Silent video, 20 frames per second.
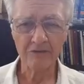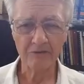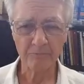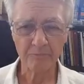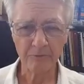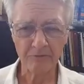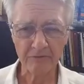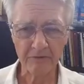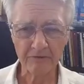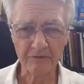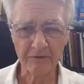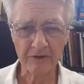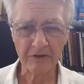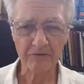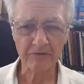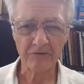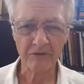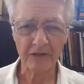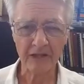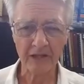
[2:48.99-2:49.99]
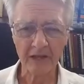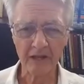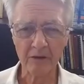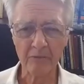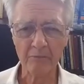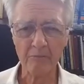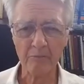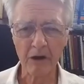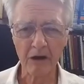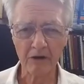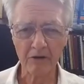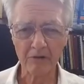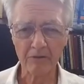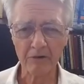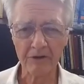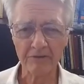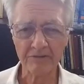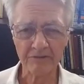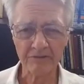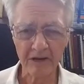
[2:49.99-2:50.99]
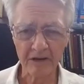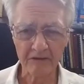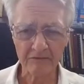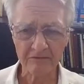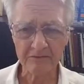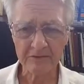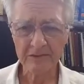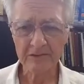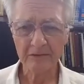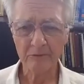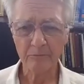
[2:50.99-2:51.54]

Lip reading: the specific genetic marker itself,